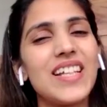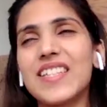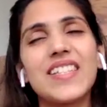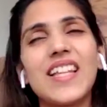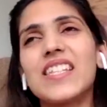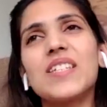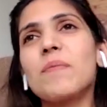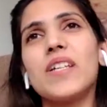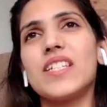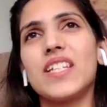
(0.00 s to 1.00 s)
that's, that's
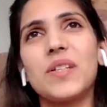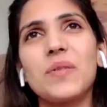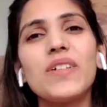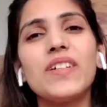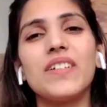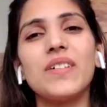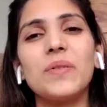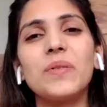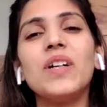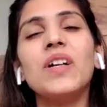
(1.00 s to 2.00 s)
amazing to hear,
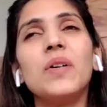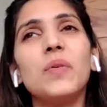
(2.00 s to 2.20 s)
you know.